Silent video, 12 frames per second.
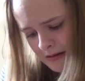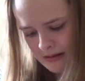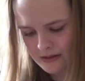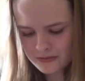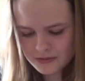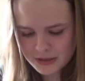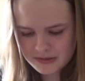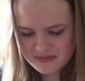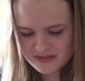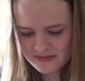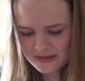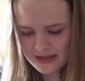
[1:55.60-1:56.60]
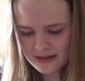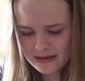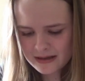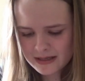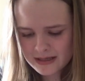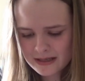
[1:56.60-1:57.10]
let your dreams
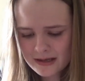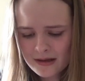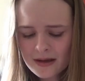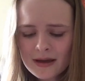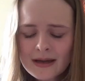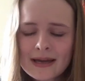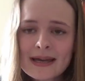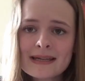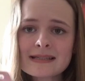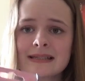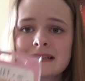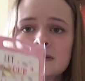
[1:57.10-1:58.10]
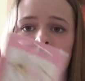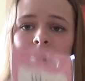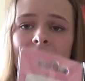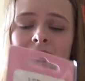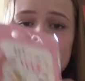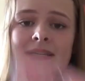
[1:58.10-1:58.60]
fly. It's a little
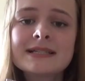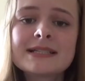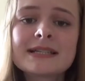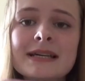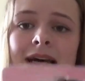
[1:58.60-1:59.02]
bird.